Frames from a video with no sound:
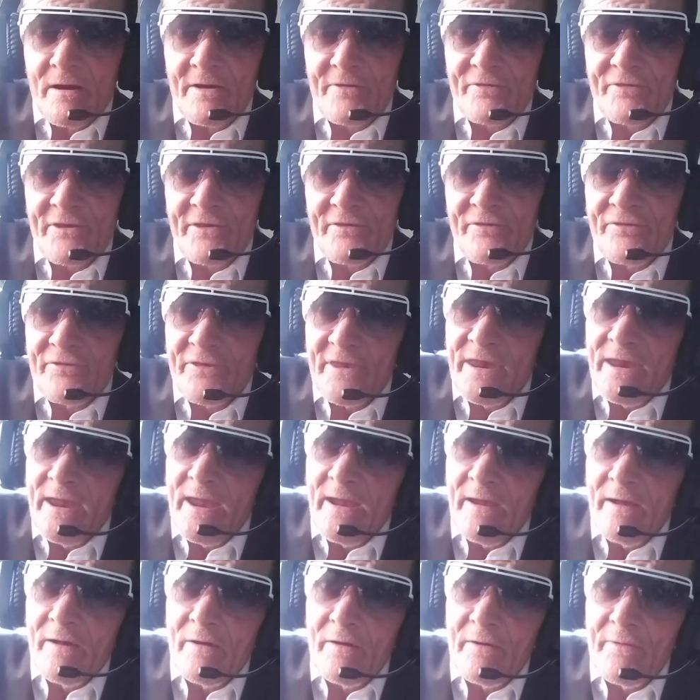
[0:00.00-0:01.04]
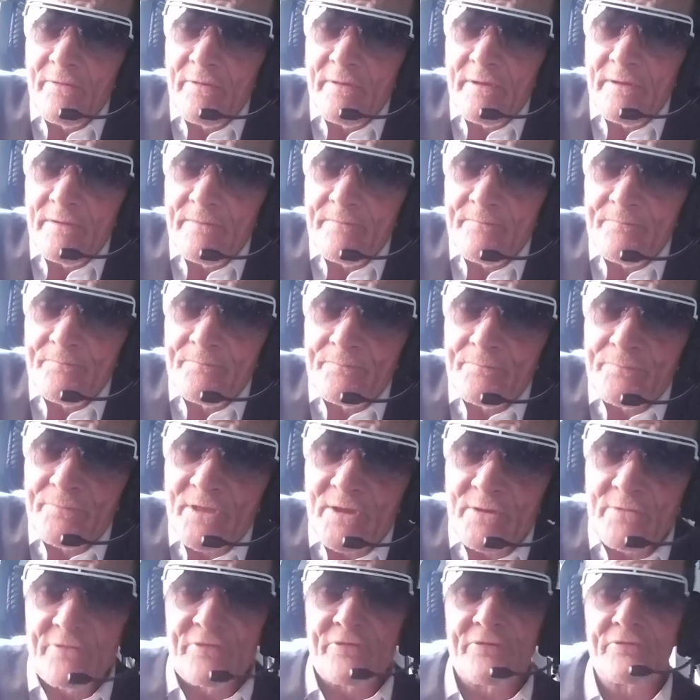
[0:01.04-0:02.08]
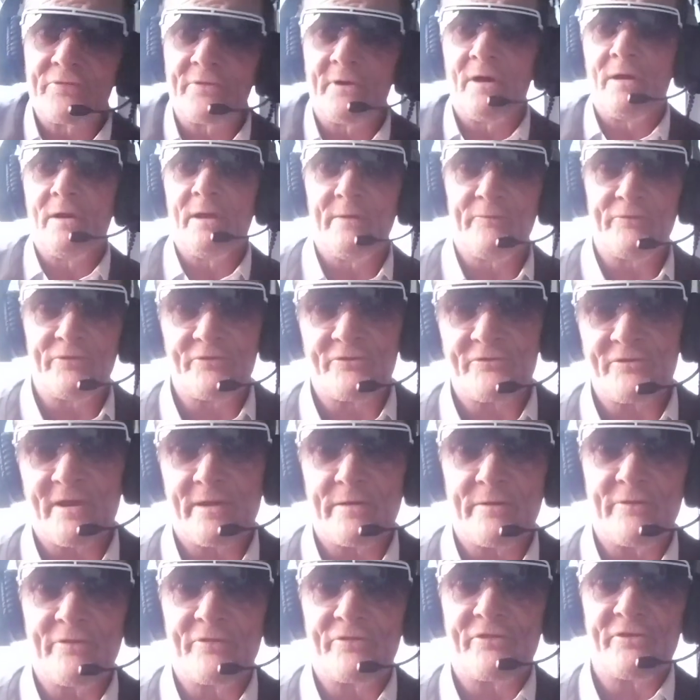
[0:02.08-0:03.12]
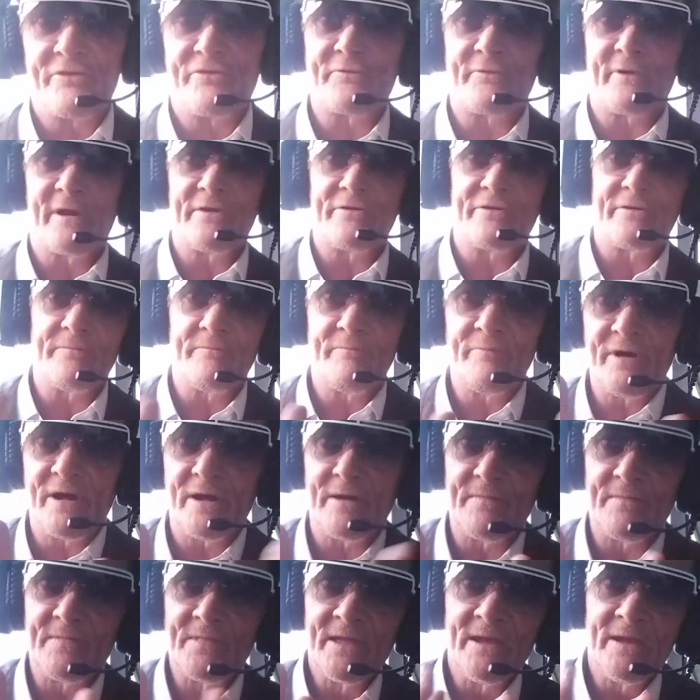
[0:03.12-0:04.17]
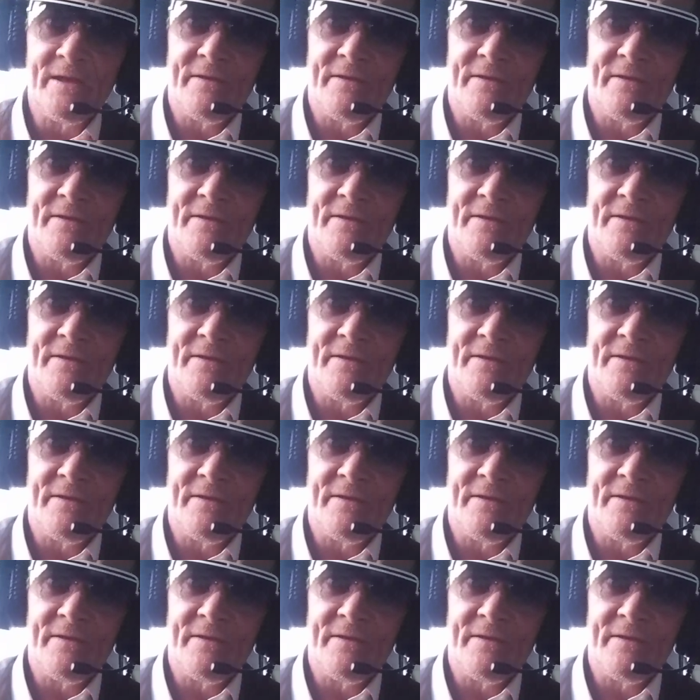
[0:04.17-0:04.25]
I said, see how, because I'll have to show you the situation, but